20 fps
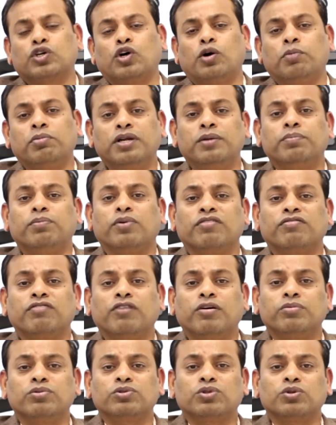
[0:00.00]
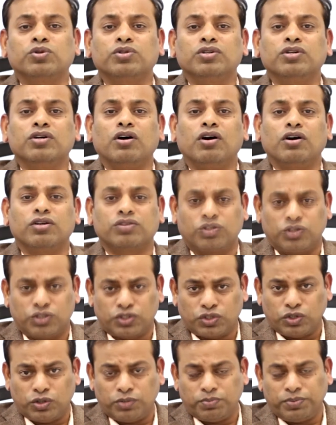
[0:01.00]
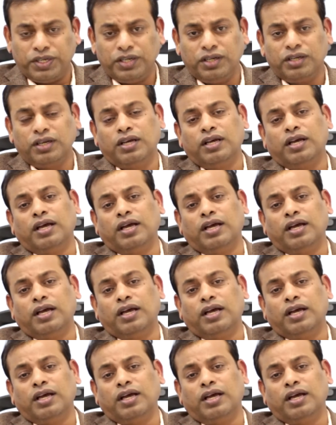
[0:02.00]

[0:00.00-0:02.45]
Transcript: commonly performed through the arthroscopy,